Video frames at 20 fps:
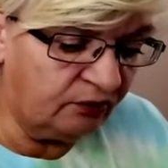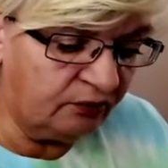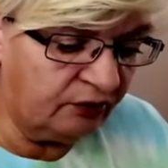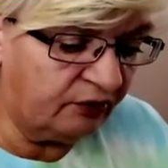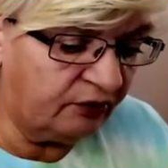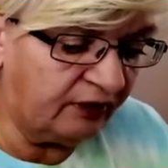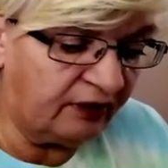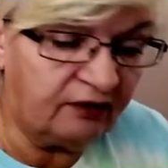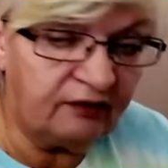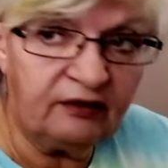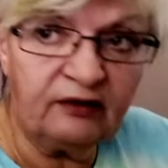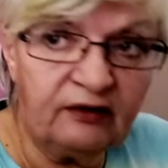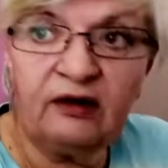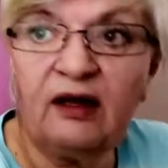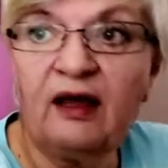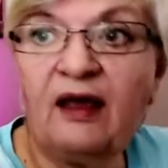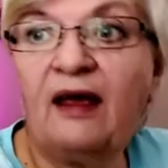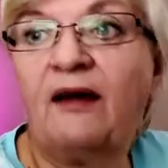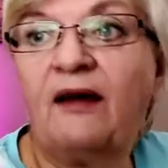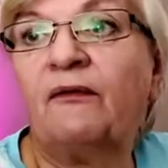another
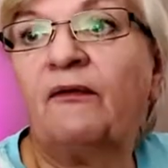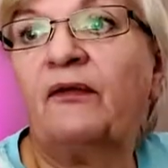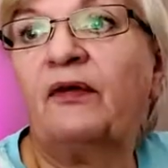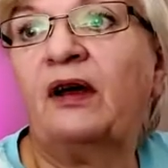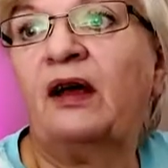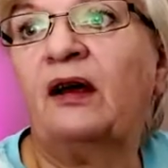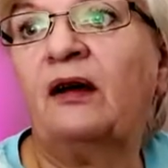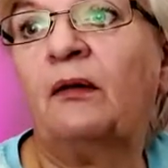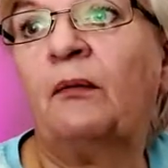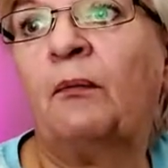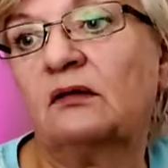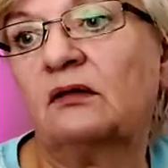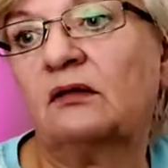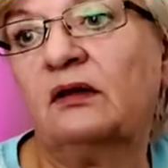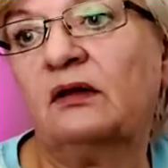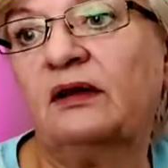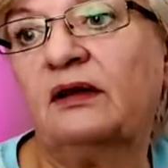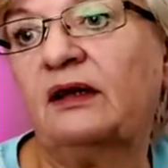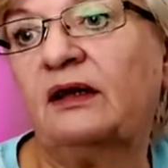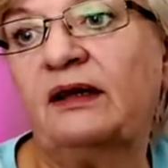Canva.
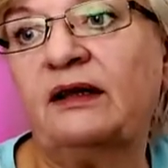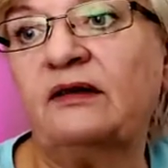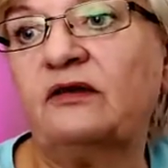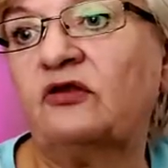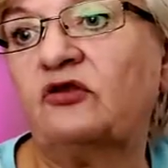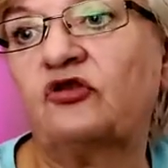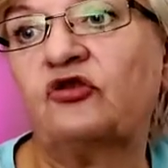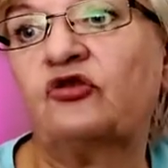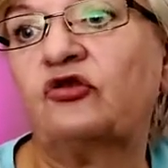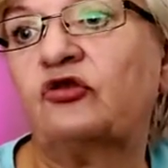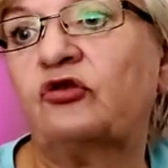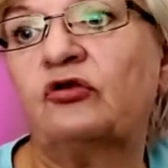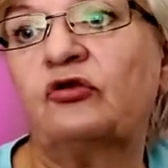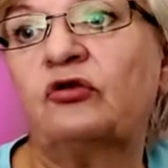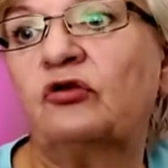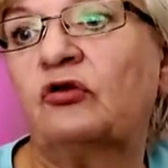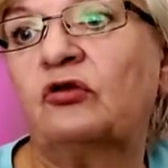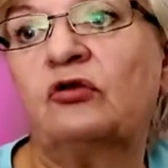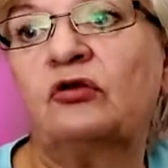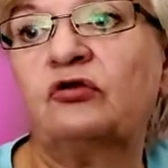Let's
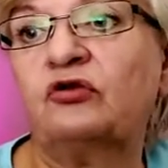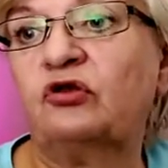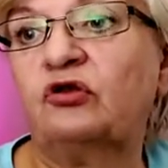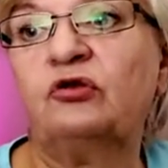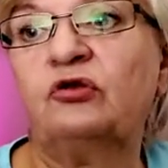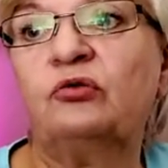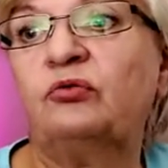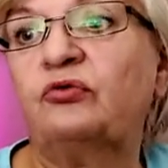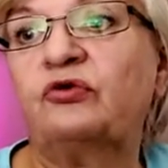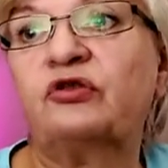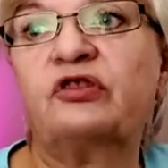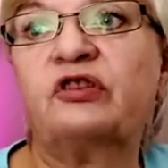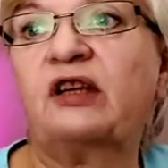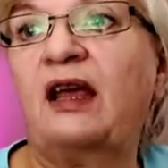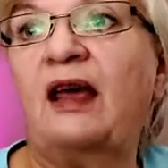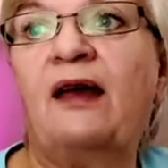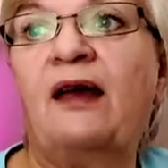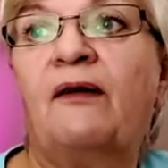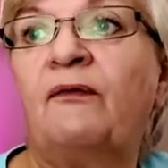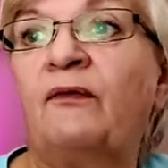choose
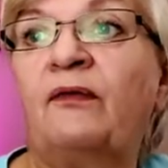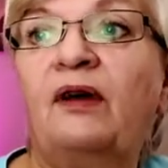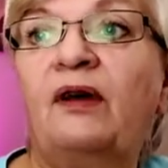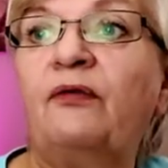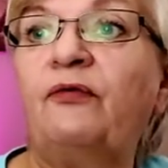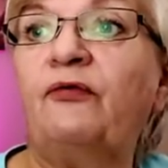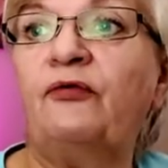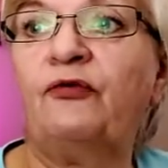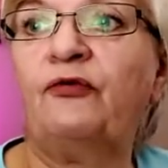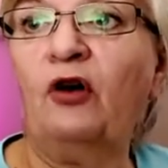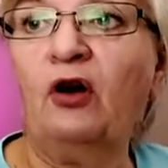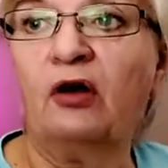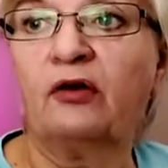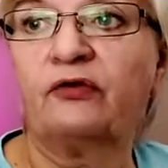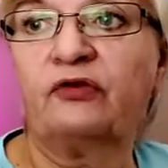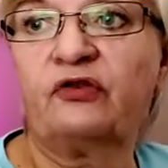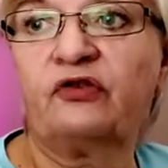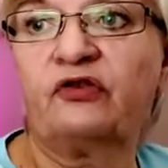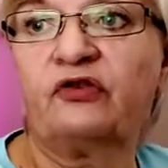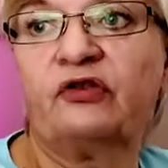Canva
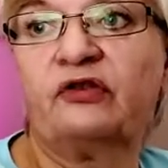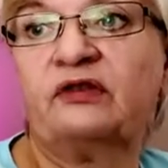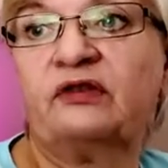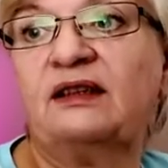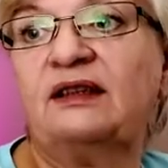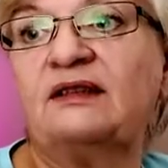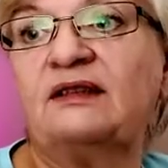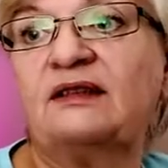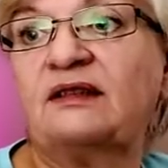fonts this